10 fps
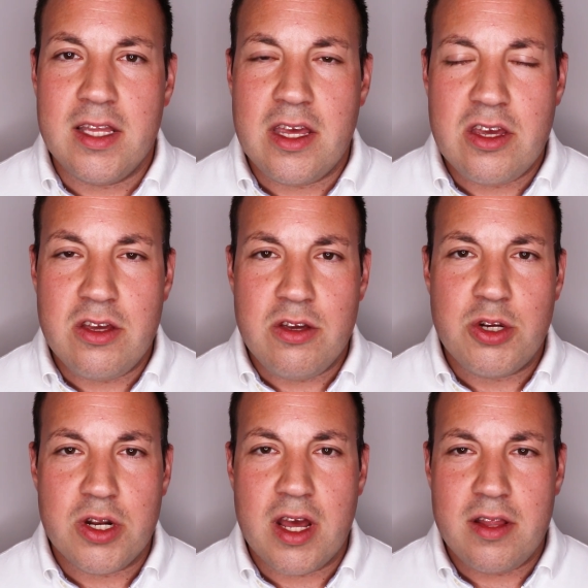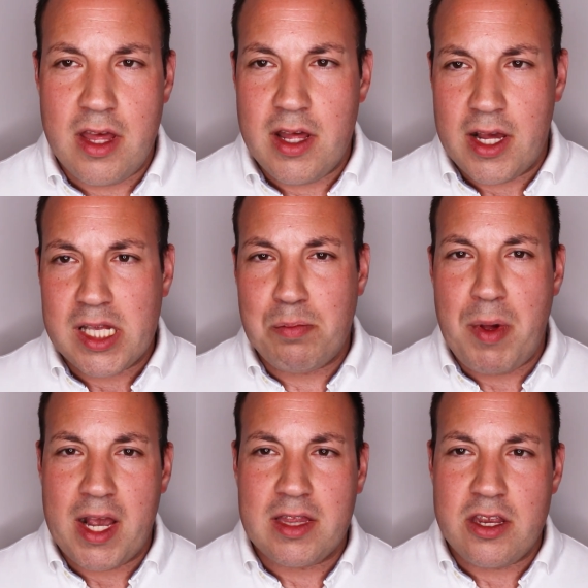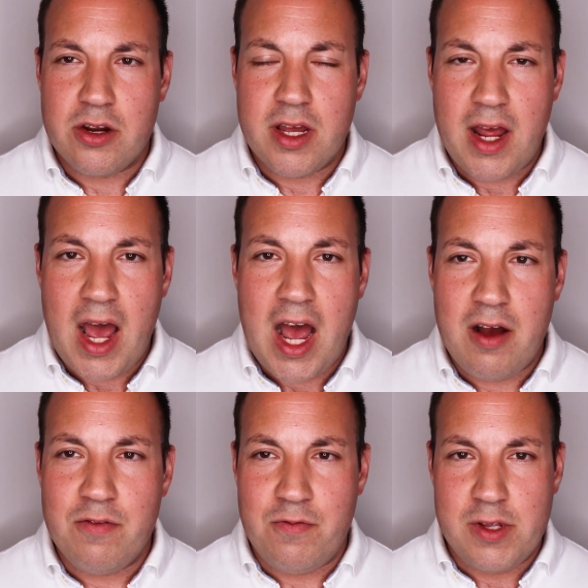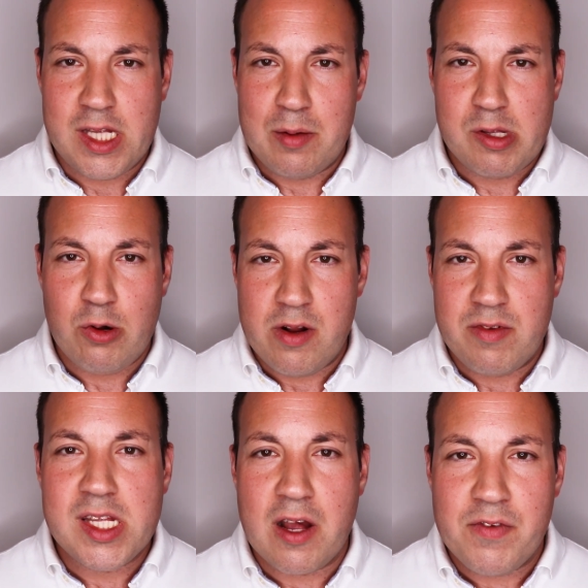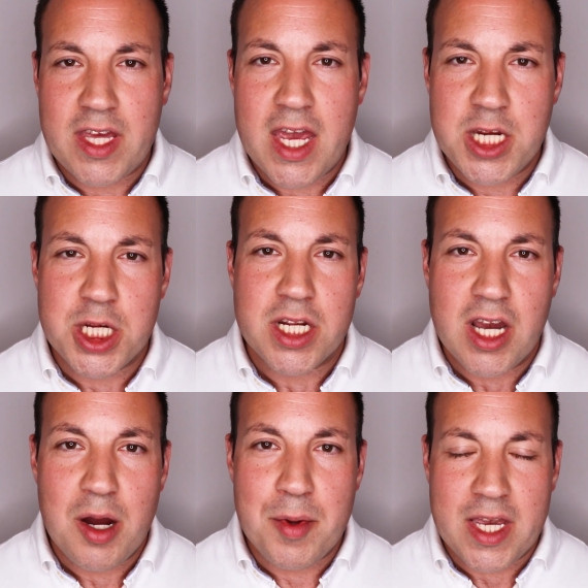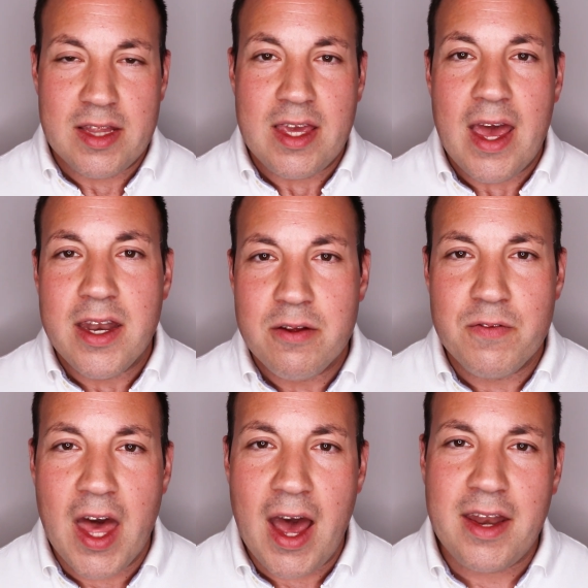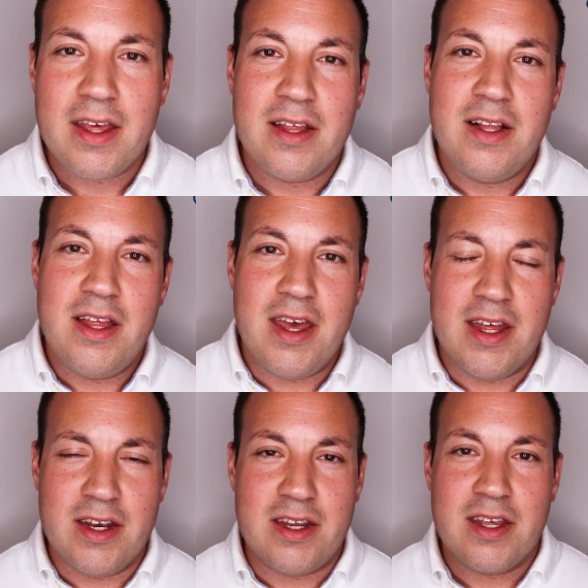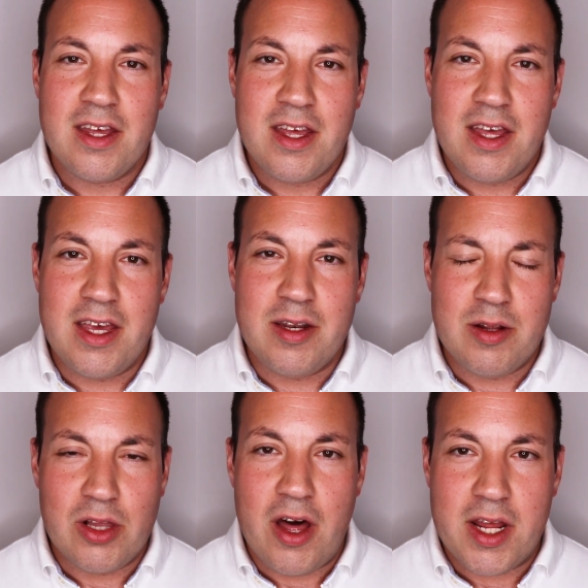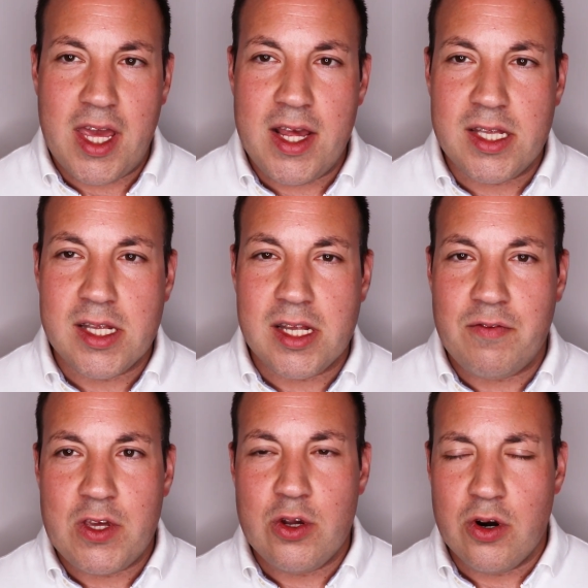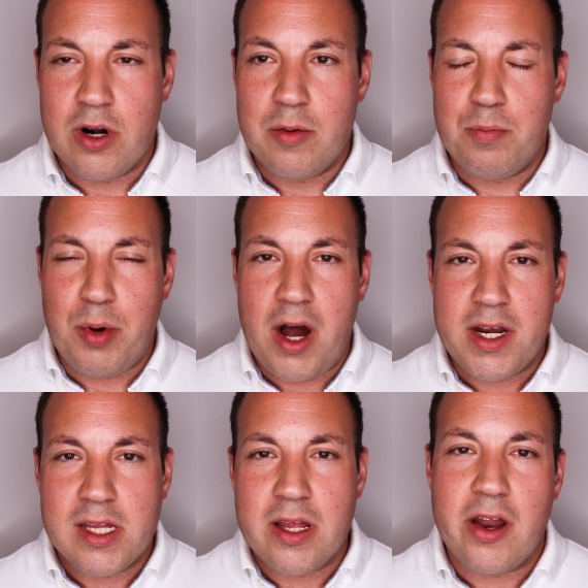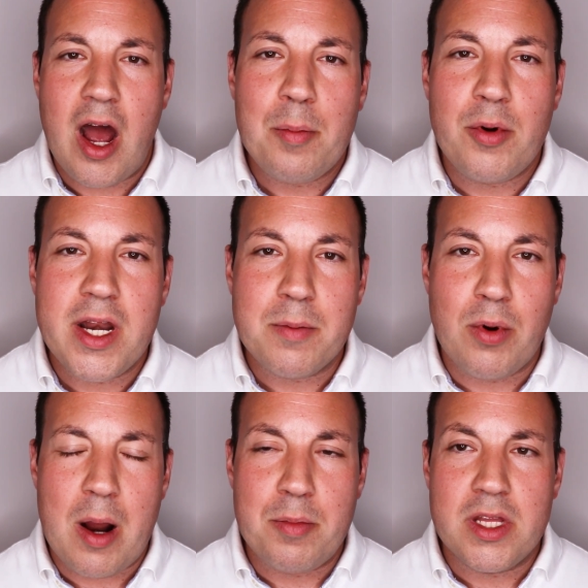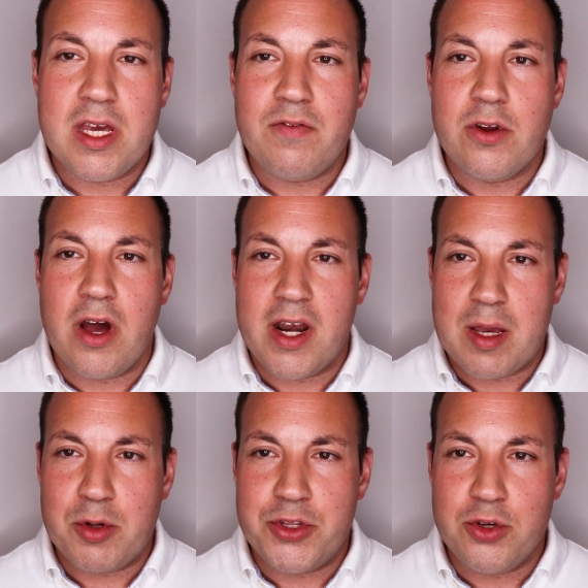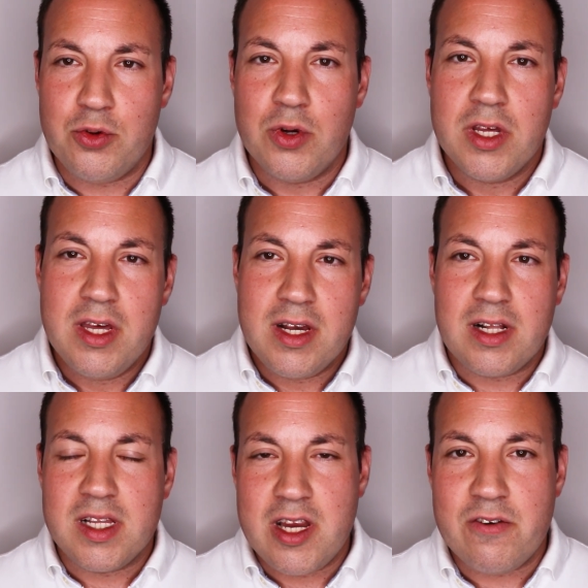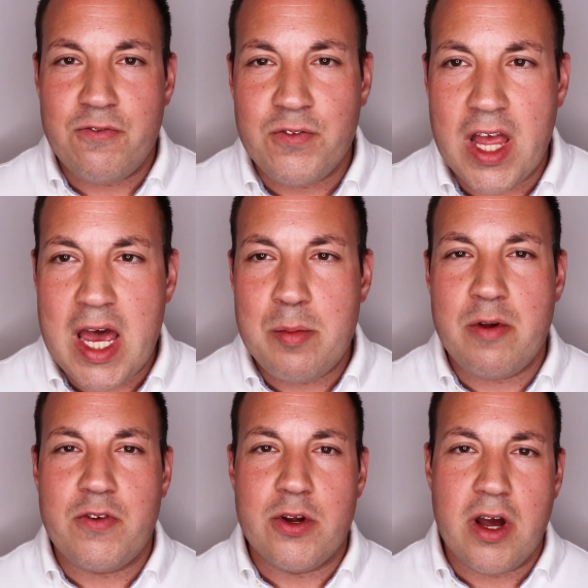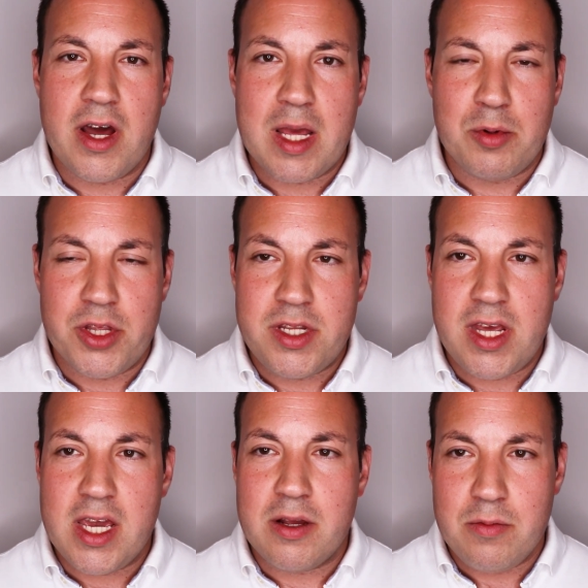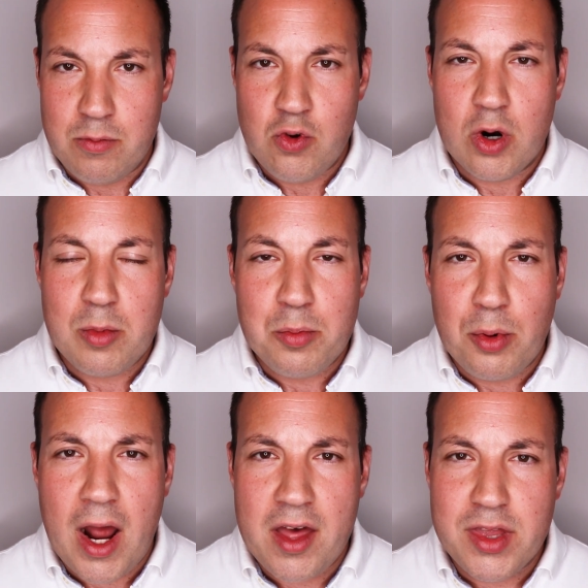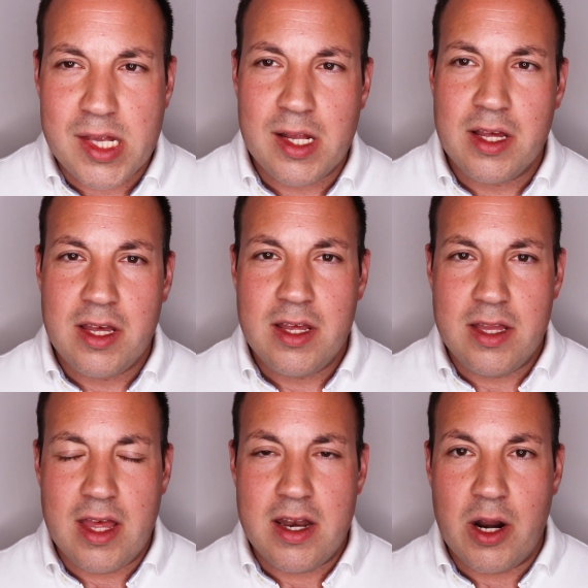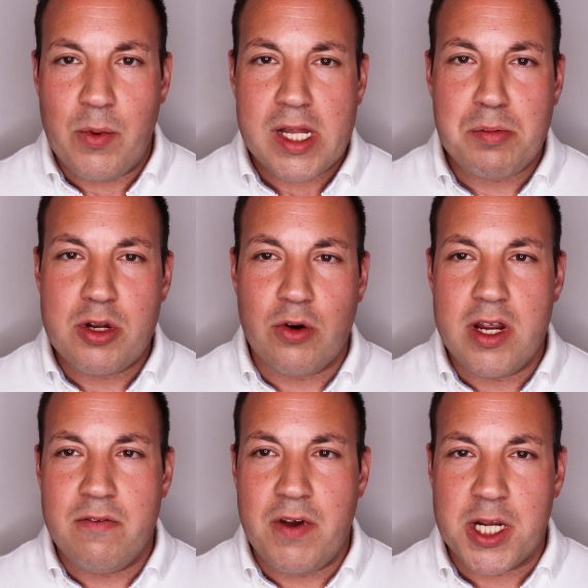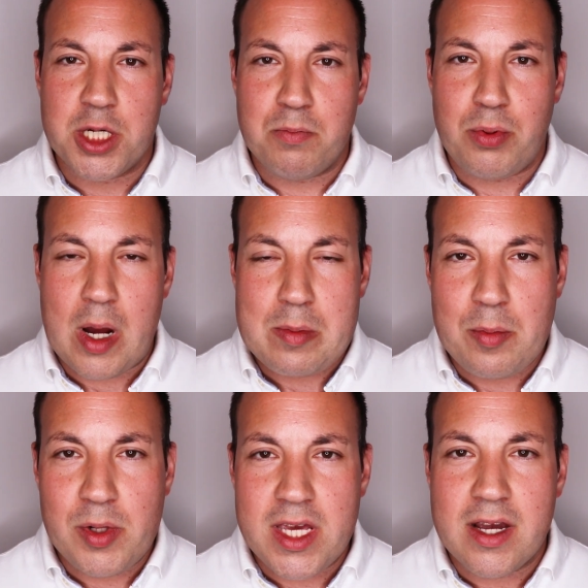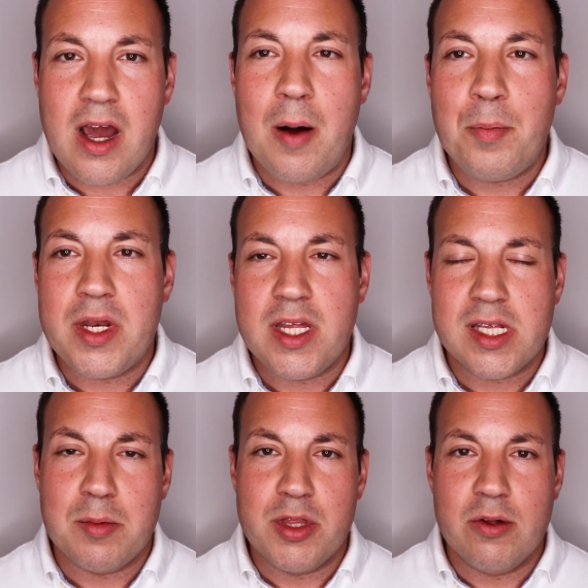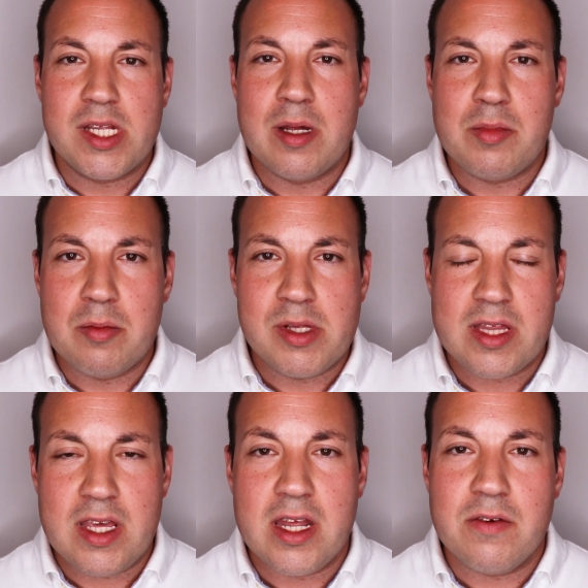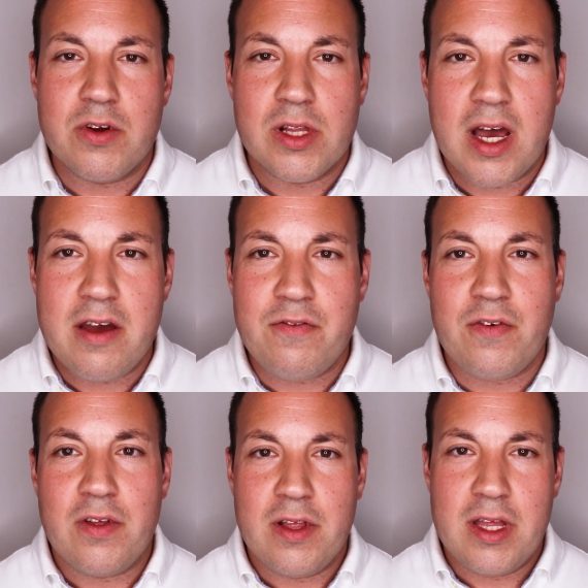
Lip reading: you should expect that you're going to have some sort of suffocation coming at the end of that. And in a lot of cases, if your body is not operating properly, if you're not able to clear phlegm, if you're not able to take normal breaths, then a respiratory infection probably accompanies some of those symptoms at the end of your life,